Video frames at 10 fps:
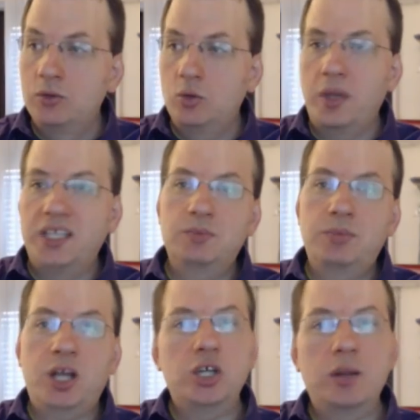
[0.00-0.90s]
to make
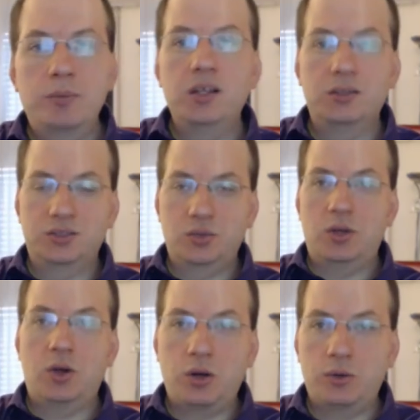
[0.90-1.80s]
special appeals to
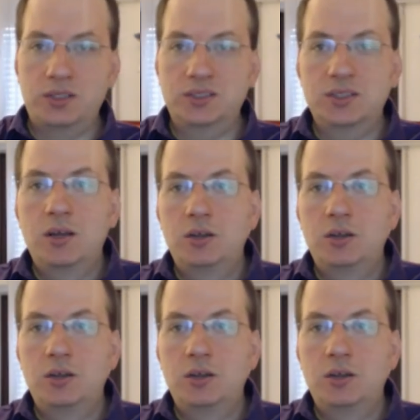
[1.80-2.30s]
the Congress